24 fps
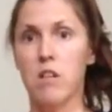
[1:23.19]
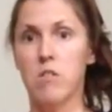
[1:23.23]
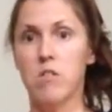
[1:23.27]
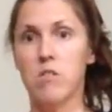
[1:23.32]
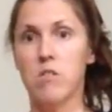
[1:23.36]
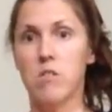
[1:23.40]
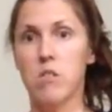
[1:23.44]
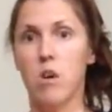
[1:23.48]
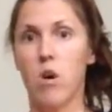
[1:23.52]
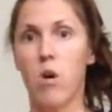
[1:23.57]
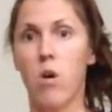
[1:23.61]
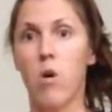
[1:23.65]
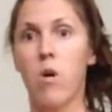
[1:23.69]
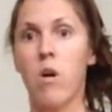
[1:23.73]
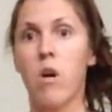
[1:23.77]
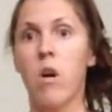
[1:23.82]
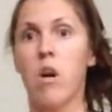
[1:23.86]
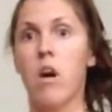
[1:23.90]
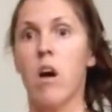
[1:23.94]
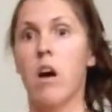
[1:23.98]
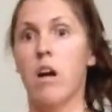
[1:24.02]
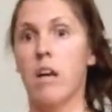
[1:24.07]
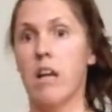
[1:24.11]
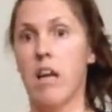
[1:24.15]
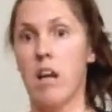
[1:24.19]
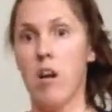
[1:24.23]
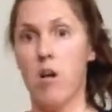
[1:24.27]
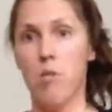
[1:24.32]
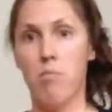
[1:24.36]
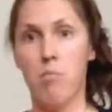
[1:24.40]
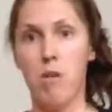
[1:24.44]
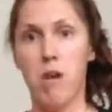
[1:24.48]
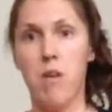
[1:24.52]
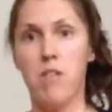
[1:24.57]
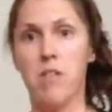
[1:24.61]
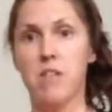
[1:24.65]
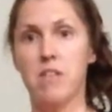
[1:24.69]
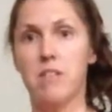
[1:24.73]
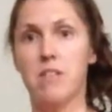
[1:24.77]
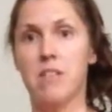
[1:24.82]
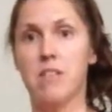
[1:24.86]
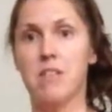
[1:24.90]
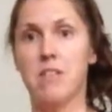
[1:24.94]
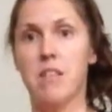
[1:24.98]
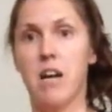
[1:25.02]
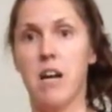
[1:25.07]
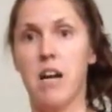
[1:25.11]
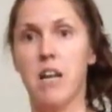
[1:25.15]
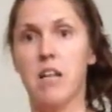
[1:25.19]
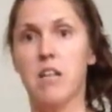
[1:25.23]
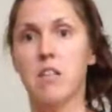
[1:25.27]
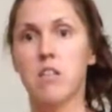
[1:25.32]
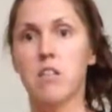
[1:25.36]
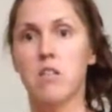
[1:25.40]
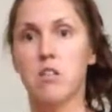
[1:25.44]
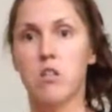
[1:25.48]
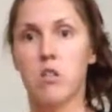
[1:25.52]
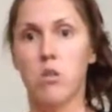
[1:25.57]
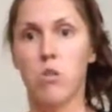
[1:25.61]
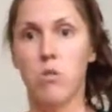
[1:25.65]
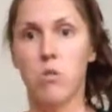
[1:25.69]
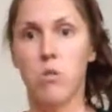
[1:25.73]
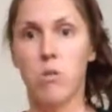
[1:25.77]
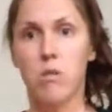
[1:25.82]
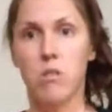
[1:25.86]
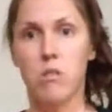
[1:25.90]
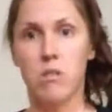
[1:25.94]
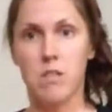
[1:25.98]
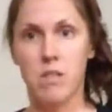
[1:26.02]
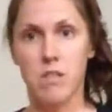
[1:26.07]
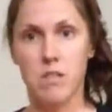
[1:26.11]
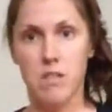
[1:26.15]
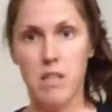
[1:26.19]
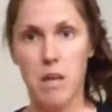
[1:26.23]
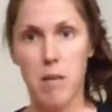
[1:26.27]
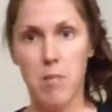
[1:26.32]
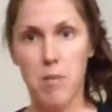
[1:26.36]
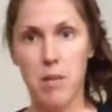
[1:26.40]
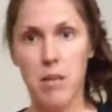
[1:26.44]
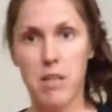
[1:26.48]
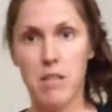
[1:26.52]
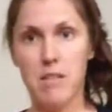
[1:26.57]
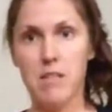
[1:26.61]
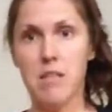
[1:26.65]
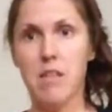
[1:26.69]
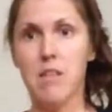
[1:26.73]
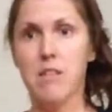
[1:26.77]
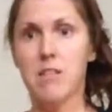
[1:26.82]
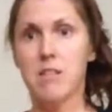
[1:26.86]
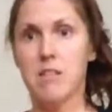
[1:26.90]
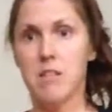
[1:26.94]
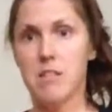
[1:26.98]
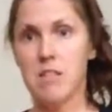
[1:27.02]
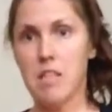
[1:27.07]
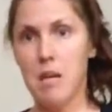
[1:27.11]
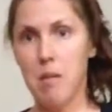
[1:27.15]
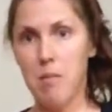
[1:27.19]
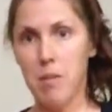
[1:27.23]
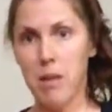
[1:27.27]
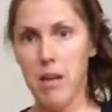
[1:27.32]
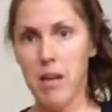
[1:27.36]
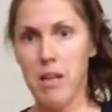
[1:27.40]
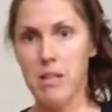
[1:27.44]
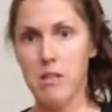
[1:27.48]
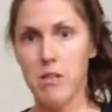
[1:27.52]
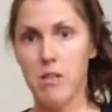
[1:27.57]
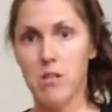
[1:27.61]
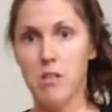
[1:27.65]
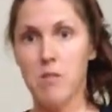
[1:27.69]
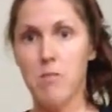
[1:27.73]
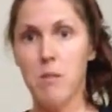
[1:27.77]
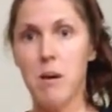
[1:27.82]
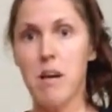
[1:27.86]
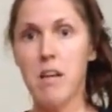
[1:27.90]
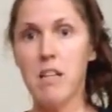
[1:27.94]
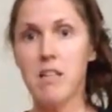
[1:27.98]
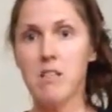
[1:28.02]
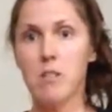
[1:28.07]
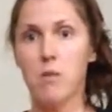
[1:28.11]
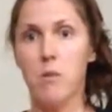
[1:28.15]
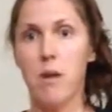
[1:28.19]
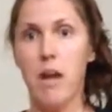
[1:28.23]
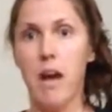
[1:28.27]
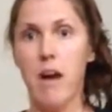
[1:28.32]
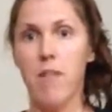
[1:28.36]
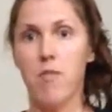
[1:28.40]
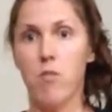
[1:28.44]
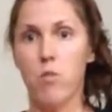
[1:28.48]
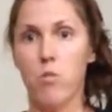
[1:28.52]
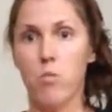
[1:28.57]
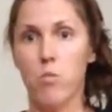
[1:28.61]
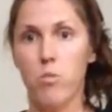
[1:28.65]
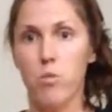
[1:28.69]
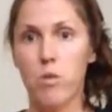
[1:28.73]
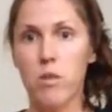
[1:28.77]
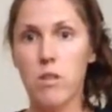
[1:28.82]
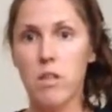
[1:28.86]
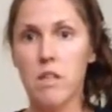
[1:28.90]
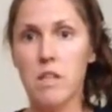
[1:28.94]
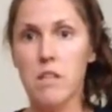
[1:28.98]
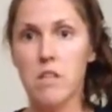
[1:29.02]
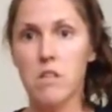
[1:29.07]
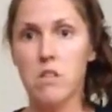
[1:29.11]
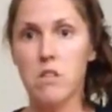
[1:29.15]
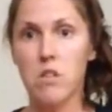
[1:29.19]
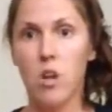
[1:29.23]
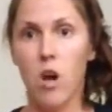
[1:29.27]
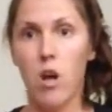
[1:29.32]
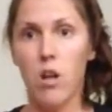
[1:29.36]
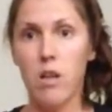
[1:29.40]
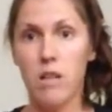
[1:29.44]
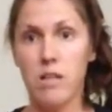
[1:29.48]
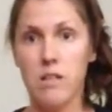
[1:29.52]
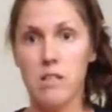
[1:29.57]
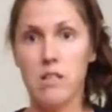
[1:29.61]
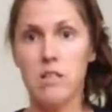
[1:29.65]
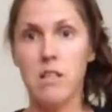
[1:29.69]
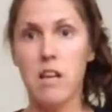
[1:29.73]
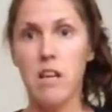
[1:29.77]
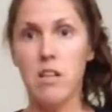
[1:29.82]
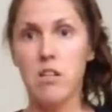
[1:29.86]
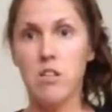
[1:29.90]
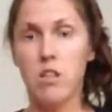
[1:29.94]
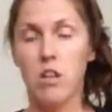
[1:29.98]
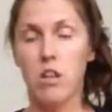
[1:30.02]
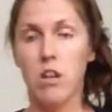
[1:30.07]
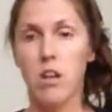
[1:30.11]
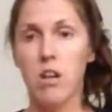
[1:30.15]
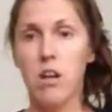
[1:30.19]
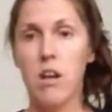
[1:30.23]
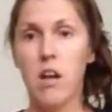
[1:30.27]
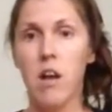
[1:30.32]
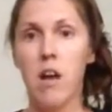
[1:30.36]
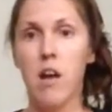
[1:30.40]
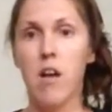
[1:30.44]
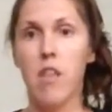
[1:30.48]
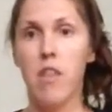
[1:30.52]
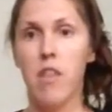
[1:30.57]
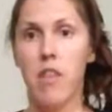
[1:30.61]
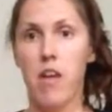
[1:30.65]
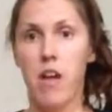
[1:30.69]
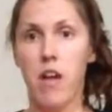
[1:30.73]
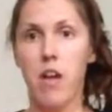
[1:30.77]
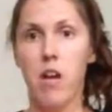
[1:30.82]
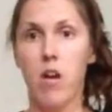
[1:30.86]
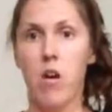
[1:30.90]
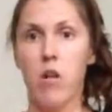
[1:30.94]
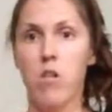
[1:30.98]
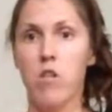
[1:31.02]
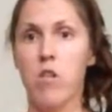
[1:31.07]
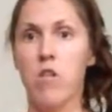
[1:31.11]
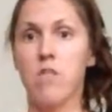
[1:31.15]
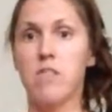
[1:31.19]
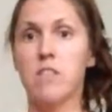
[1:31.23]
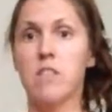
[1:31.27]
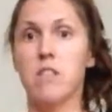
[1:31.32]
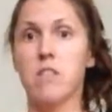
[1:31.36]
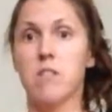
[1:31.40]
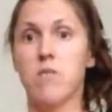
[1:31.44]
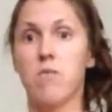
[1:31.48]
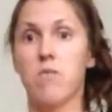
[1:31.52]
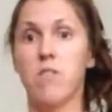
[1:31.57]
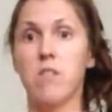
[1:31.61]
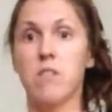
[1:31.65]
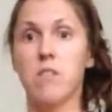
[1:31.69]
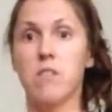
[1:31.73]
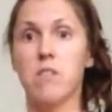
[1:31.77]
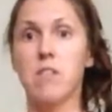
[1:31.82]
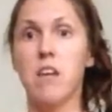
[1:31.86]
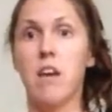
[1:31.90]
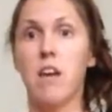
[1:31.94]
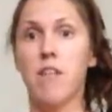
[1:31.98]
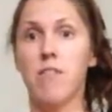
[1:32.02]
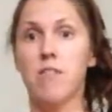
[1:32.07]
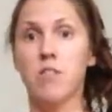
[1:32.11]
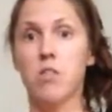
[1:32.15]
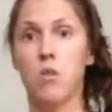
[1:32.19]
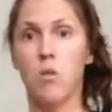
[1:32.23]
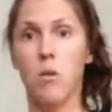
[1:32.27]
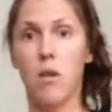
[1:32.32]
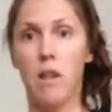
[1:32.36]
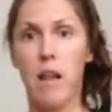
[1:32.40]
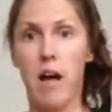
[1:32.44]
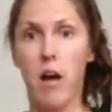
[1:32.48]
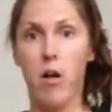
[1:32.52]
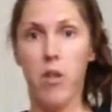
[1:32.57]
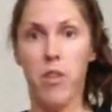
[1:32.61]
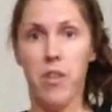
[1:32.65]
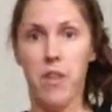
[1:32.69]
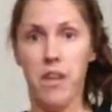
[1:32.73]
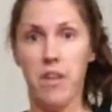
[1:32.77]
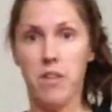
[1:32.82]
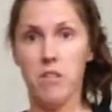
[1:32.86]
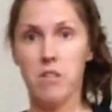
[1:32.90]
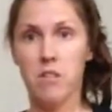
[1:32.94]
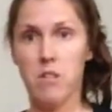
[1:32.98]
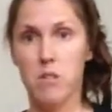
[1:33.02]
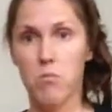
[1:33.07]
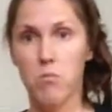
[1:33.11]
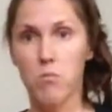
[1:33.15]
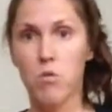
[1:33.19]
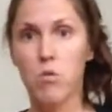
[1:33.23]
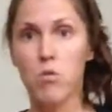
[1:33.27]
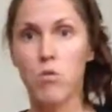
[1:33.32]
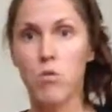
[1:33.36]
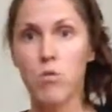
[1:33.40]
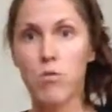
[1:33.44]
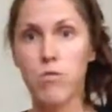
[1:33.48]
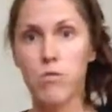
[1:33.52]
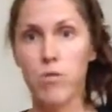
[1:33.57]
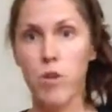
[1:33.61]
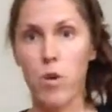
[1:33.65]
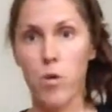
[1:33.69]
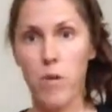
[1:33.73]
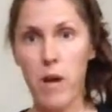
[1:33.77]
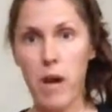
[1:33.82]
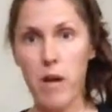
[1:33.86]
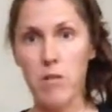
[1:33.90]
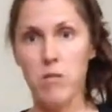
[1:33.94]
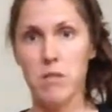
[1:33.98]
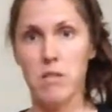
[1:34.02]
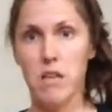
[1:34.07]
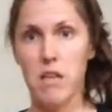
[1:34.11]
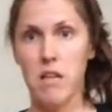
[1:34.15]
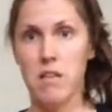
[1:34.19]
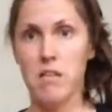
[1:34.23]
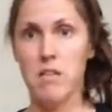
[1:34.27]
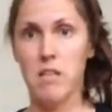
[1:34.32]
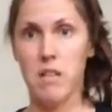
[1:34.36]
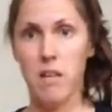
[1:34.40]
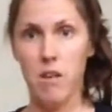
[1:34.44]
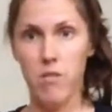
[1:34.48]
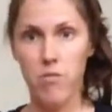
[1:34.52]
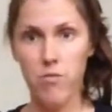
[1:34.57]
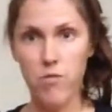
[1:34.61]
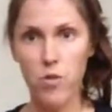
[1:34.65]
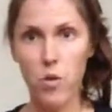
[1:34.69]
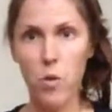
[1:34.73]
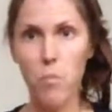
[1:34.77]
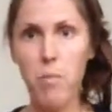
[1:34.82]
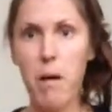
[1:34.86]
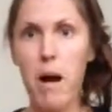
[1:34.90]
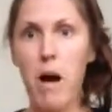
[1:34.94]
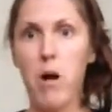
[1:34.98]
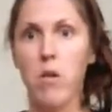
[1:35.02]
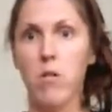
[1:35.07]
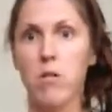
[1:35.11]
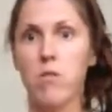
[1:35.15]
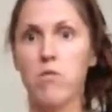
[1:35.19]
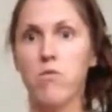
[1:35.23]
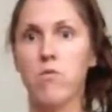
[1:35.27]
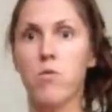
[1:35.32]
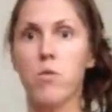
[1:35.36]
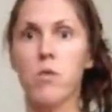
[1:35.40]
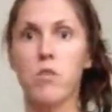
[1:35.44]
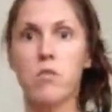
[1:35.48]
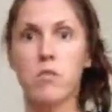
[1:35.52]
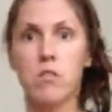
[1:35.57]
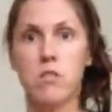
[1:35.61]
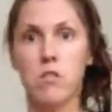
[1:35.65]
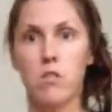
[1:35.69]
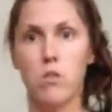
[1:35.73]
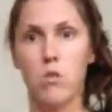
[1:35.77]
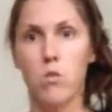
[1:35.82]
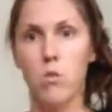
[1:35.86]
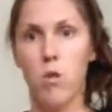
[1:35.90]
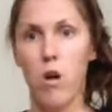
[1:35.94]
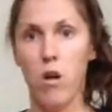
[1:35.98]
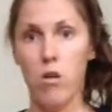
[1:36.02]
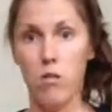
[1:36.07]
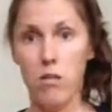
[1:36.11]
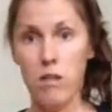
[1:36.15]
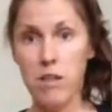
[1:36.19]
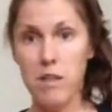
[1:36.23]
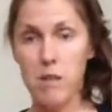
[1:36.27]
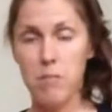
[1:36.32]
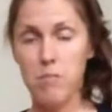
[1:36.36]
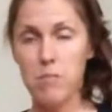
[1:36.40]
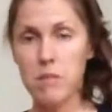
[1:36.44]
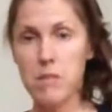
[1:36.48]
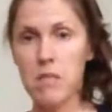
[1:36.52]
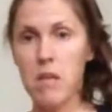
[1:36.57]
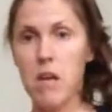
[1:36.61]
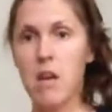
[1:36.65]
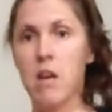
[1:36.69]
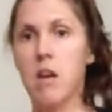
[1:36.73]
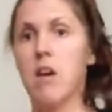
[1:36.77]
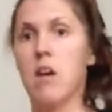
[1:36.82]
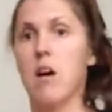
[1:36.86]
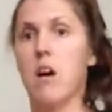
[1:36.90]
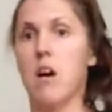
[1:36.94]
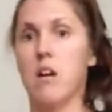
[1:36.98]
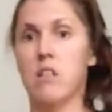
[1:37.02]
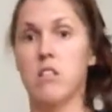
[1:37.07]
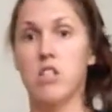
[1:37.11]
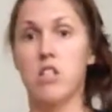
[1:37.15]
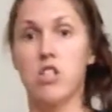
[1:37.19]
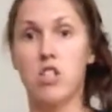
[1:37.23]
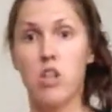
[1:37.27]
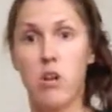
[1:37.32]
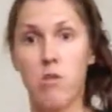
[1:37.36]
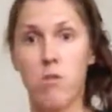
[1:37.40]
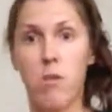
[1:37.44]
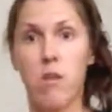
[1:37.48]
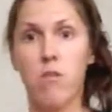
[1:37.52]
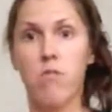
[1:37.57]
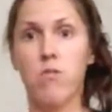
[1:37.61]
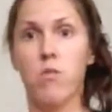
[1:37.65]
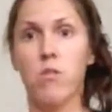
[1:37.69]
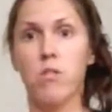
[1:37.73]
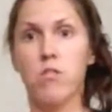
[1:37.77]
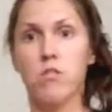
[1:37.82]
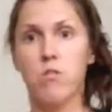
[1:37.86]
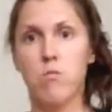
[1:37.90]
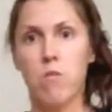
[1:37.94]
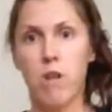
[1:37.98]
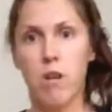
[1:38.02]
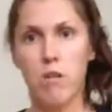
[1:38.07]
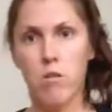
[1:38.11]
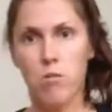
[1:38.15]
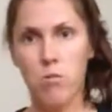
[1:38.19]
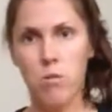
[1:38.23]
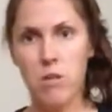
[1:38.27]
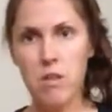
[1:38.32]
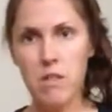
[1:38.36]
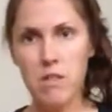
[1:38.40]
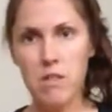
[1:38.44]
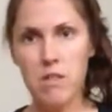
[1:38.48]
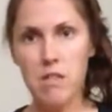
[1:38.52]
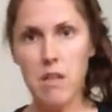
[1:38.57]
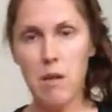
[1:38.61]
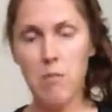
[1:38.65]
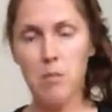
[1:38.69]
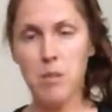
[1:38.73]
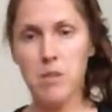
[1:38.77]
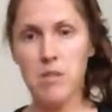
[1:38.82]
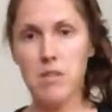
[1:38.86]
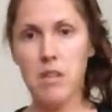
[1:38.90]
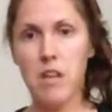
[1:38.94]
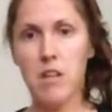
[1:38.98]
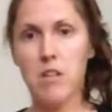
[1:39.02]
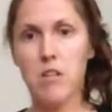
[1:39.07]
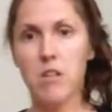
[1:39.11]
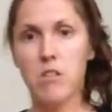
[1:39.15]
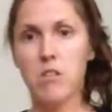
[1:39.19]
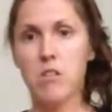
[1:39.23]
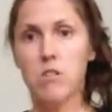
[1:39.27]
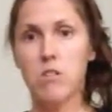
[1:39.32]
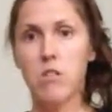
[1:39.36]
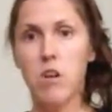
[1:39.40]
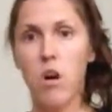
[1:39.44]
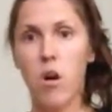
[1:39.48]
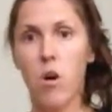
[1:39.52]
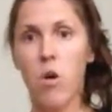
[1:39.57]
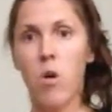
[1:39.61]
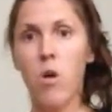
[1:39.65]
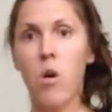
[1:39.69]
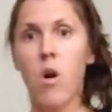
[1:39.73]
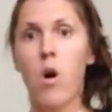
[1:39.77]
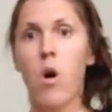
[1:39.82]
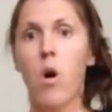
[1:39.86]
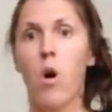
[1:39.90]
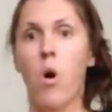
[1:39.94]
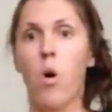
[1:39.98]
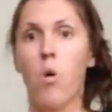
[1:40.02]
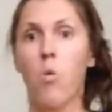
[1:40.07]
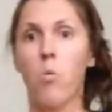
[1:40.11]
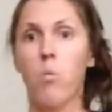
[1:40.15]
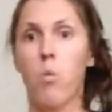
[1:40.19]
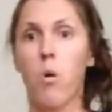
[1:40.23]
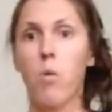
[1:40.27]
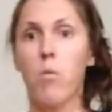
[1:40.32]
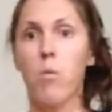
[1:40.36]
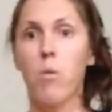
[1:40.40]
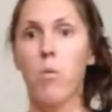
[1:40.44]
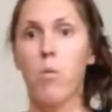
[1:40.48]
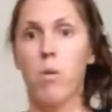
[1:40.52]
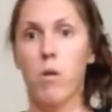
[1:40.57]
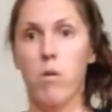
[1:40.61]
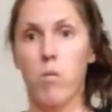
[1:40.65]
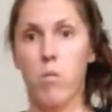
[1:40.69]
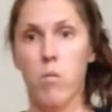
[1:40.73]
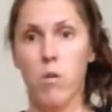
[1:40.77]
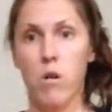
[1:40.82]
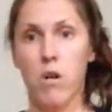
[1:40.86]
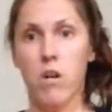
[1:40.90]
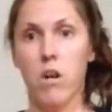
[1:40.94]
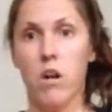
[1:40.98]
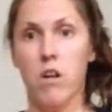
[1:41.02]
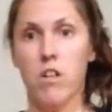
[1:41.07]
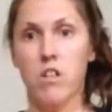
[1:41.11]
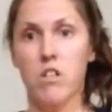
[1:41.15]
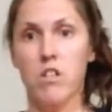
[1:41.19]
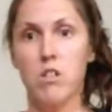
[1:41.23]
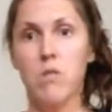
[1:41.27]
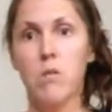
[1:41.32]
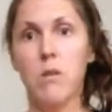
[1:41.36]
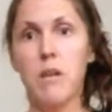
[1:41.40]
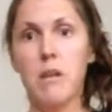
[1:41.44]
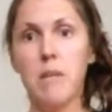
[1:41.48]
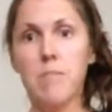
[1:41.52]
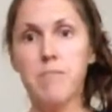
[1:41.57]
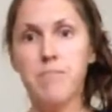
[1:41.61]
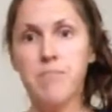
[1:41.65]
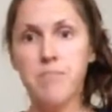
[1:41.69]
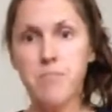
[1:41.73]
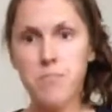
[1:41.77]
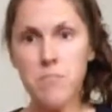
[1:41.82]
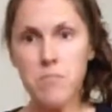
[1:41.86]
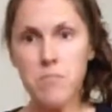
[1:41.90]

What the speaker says: So again, our breath is designed to stabilize us, to stabilize our spine, so we have a really solid center that our nervous system feels safe to allow things to move around it and to give full power and force to our limbs, to generate force around a really stable center. So what we want to work on doing